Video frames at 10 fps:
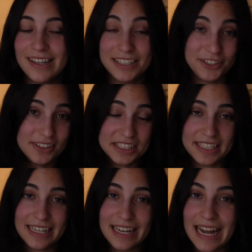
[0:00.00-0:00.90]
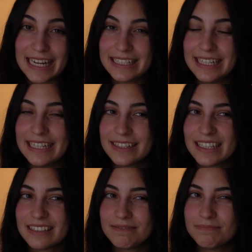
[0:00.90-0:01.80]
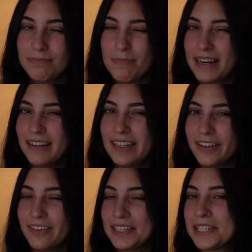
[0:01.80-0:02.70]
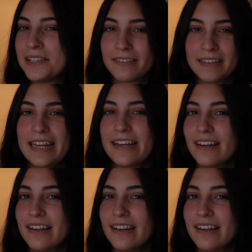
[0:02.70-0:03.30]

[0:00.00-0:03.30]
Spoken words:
As you can see, I did very little as in technique.